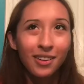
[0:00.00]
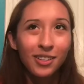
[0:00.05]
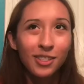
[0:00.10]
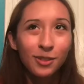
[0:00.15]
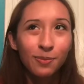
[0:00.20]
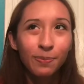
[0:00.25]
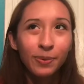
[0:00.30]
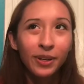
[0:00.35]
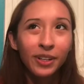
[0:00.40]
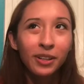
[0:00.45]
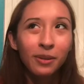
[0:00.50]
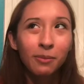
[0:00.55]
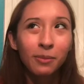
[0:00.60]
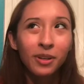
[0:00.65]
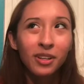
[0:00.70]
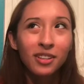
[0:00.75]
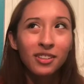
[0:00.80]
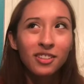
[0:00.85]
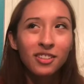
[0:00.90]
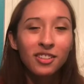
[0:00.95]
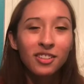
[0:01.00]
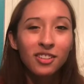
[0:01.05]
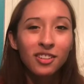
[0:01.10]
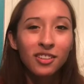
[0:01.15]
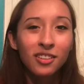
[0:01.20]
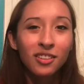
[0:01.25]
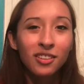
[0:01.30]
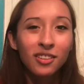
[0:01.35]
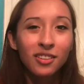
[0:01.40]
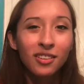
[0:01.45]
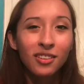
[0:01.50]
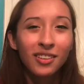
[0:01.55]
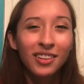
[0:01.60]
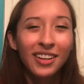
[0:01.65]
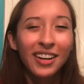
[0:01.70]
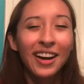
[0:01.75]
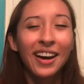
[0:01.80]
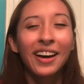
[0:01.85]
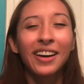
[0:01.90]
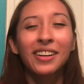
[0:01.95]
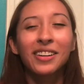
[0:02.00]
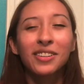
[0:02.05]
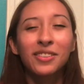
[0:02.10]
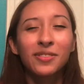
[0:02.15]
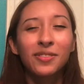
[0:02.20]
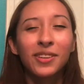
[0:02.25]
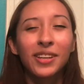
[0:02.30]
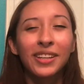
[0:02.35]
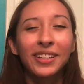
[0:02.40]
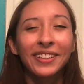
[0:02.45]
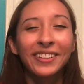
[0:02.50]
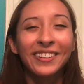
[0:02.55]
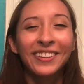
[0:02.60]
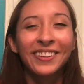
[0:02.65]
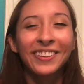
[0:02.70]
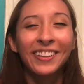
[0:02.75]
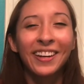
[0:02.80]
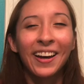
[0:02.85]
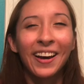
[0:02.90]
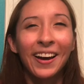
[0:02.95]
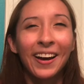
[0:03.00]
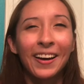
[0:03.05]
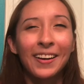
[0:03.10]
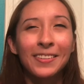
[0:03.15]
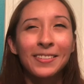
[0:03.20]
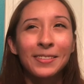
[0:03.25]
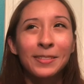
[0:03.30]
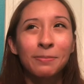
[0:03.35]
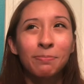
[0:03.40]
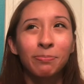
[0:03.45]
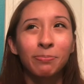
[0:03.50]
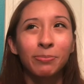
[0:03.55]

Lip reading: It's pretty much kind of like a cast,